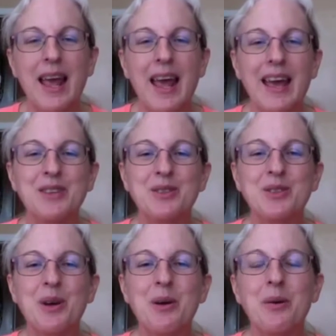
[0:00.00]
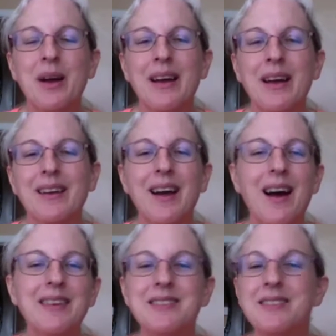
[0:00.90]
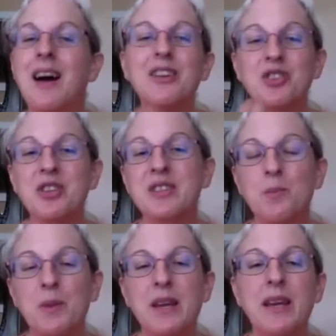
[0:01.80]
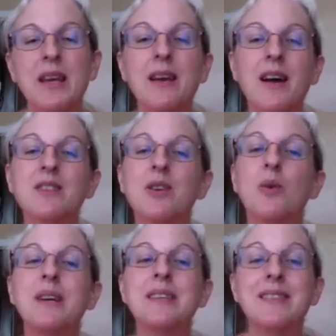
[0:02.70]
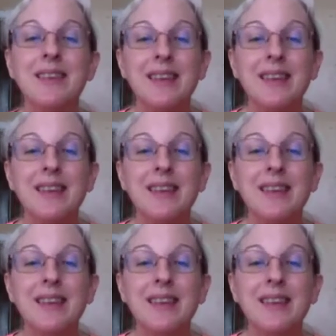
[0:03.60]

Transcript: And so God's not just speaking, God's always,